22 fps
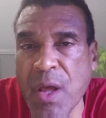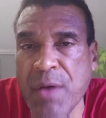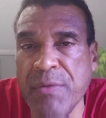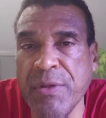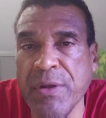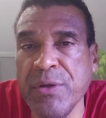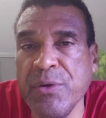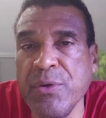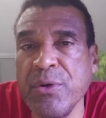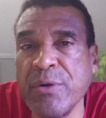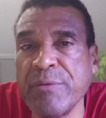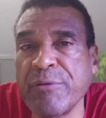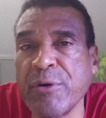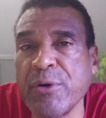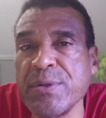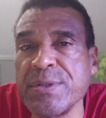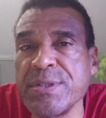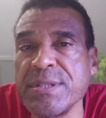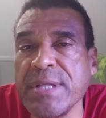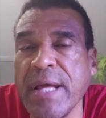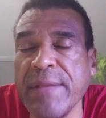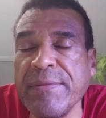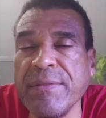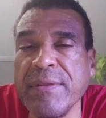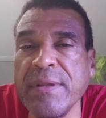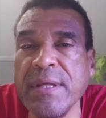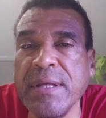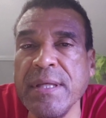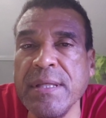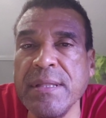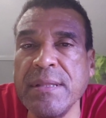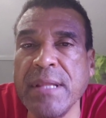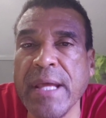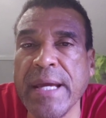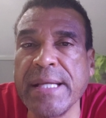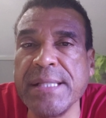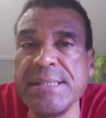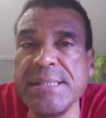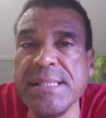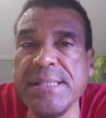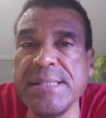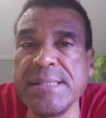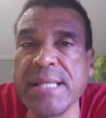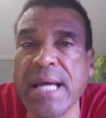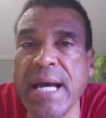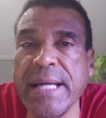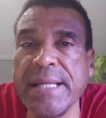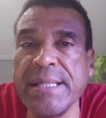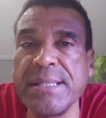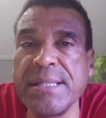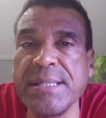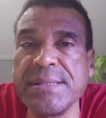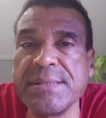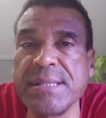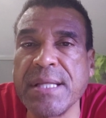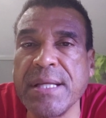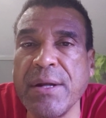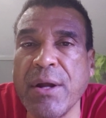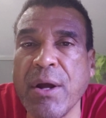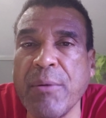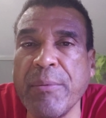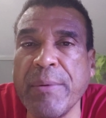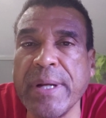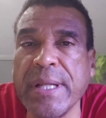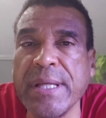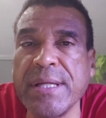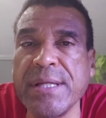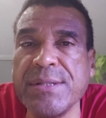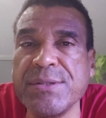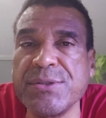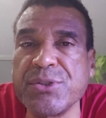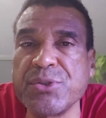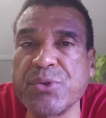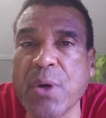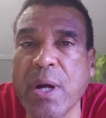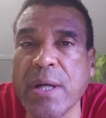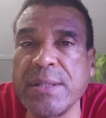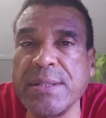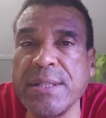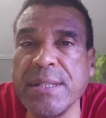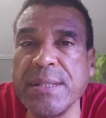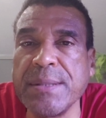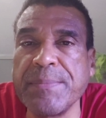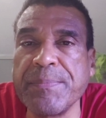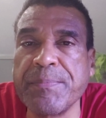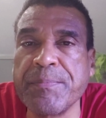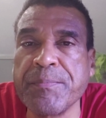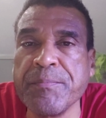the universe that the legacy scientists had already constructed